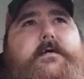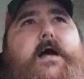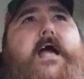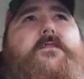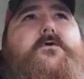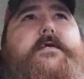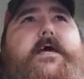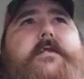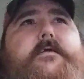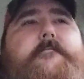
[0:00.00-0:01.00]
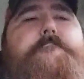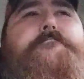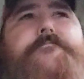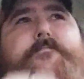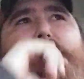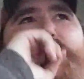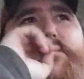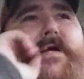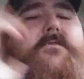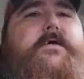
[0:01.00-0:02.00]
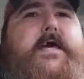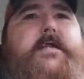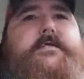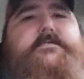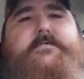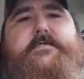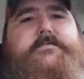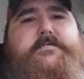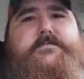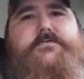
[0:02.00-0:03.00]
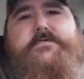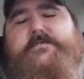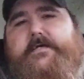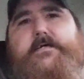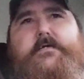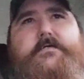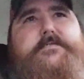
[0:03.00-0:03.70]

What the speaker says: I look at it as it's just like a